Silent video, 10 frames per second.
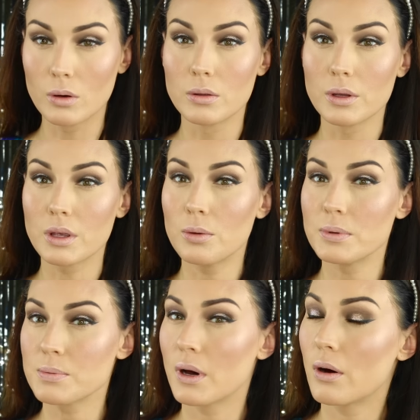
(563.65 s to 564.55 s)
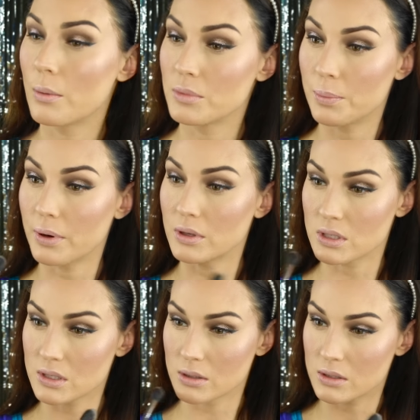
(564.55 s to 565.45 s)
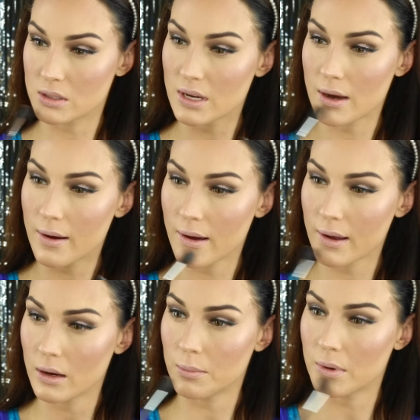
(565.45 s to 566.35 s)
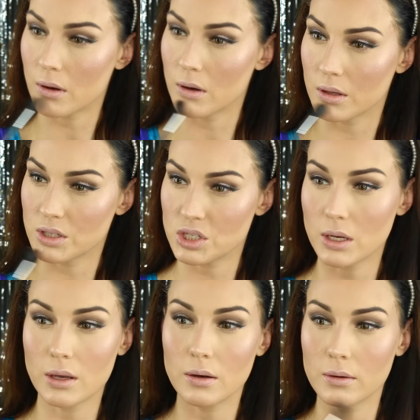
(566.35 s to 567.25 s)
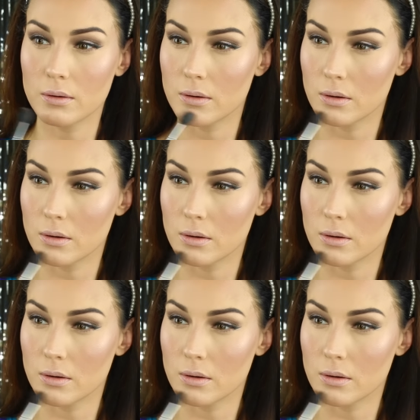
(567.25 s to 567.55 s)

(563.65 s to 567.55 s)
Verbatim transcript: On the cupid's bow, I'm going to put just a tiny bit on the chin.